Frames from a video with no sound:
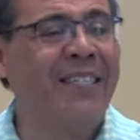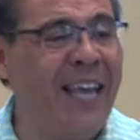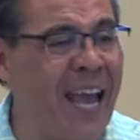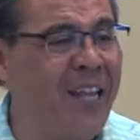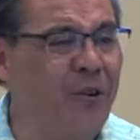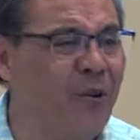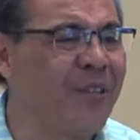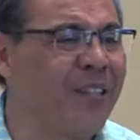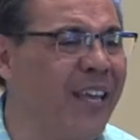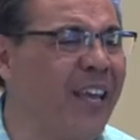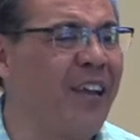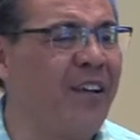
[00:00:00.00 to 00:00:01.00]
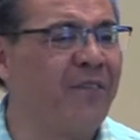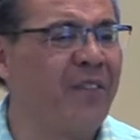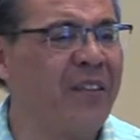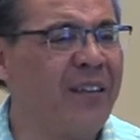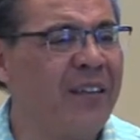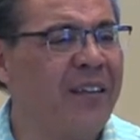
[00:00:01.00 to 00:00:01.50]
Daniel
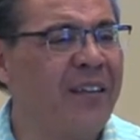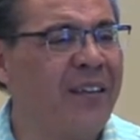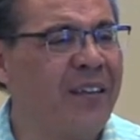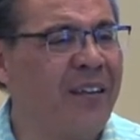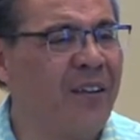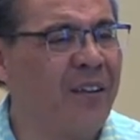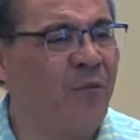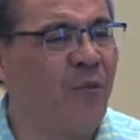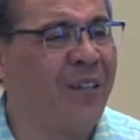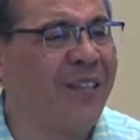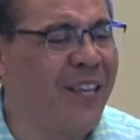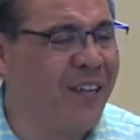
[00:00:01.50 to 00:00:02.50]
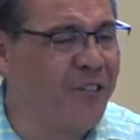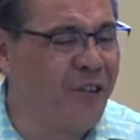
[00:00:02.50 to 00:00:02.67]
lived with the